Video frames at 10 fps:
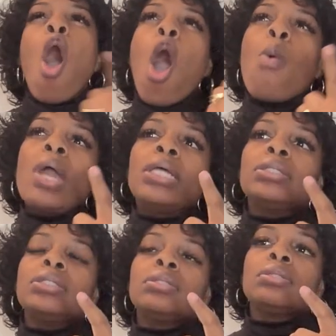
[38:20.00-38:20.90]

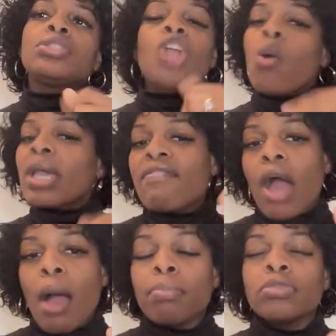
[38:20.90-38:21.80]
Always don't give
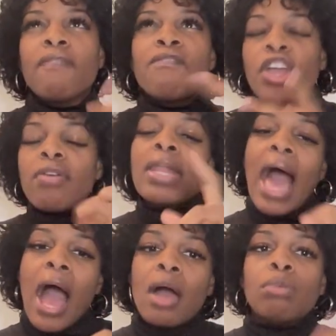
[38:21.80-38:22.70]
up. Figure it
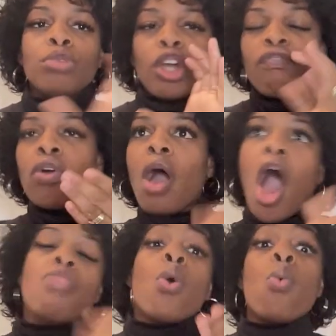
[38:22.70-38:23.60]
out. Look for
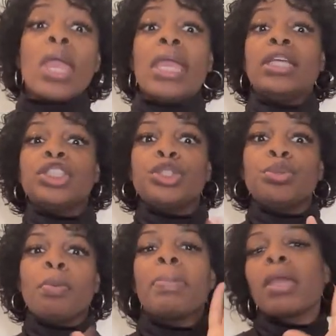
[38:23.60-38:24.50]
other ways
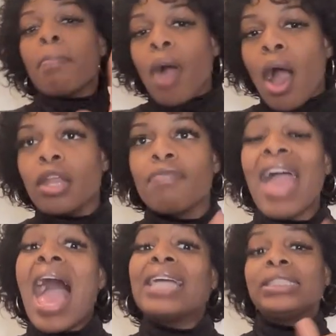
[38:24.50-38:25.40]
to be a part of
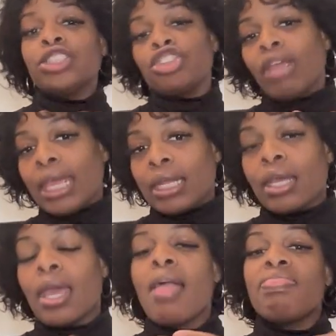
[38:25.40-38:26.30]
acting
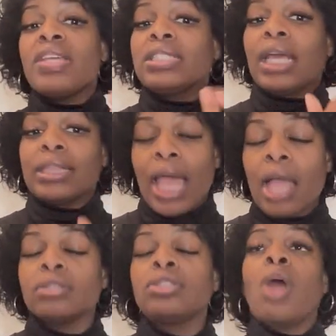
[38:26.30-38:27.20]
training and things like
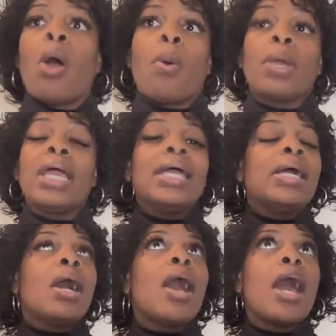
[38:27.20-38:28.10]
that. So
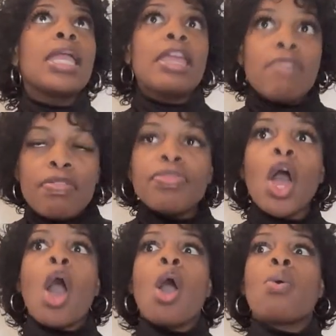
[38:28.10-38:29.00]
even
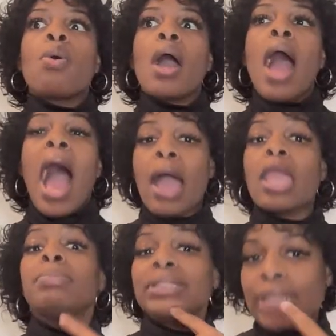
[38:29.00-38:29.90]
though I
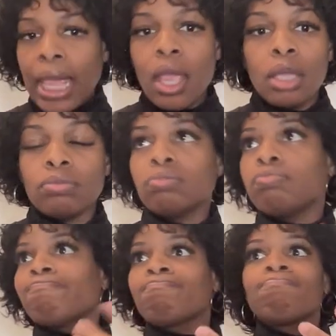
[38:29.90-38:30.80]
am saying
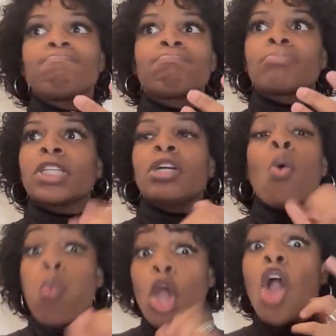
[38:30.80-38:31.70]

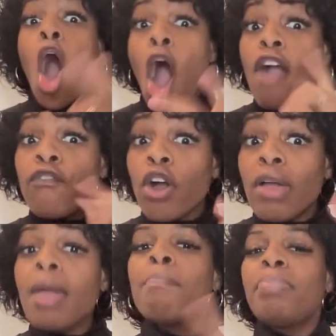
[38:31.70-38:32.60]
work hard
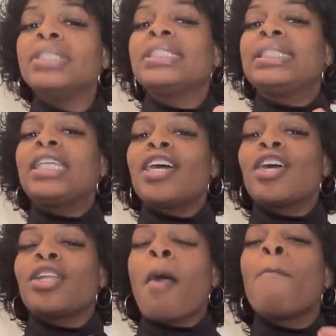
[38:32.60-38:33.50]
for it, but
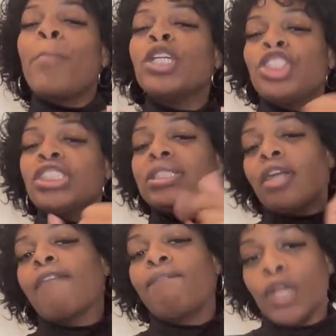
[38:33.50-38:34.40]
still put
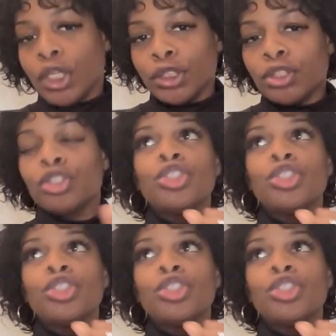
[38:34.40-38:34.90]
yourself first.